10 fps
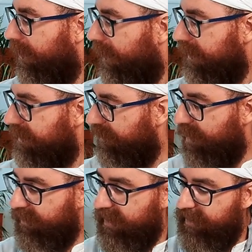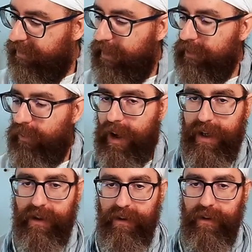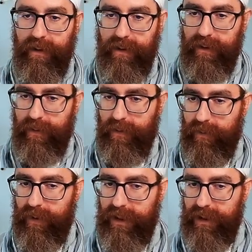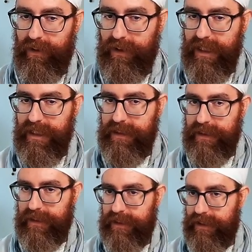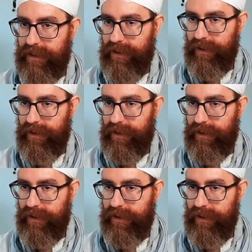Let's remember the third one. We did all this.